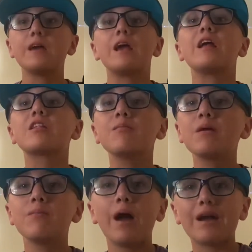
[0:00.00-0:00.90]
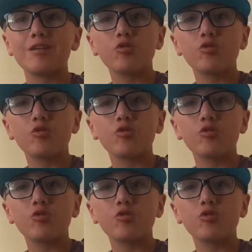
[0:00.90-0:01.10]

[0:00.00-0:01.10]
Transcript: He could be back in